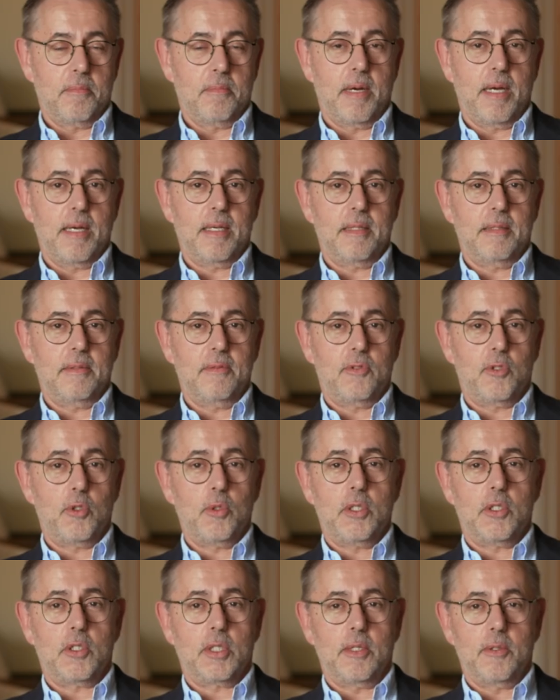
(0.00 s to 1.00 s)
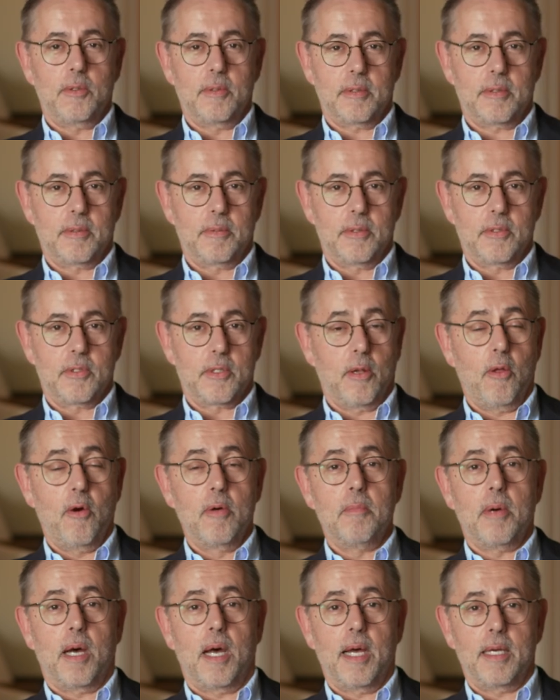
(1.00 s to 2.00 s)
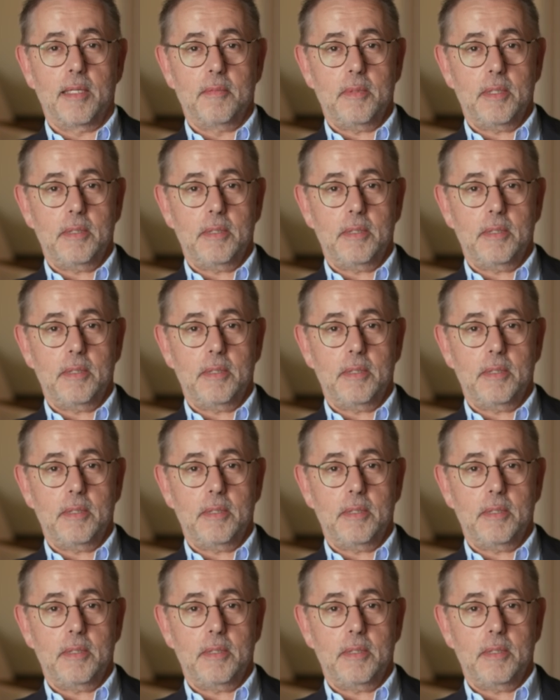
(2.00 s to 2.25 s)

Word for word: my Jewish guilt was long behind